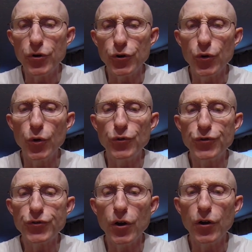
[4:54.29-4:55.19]

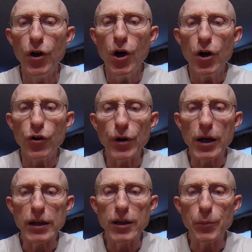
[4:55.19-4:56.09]
You're
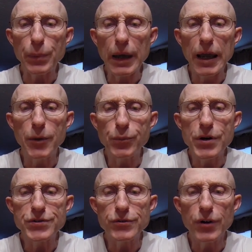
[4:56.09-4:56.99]
not getting paid,
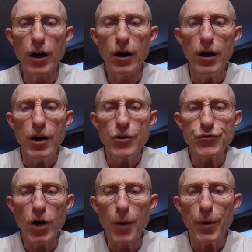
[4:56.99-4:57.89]
President
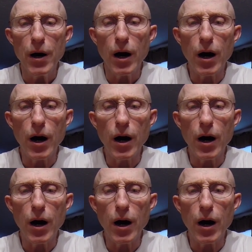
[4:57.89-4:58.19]
Trump.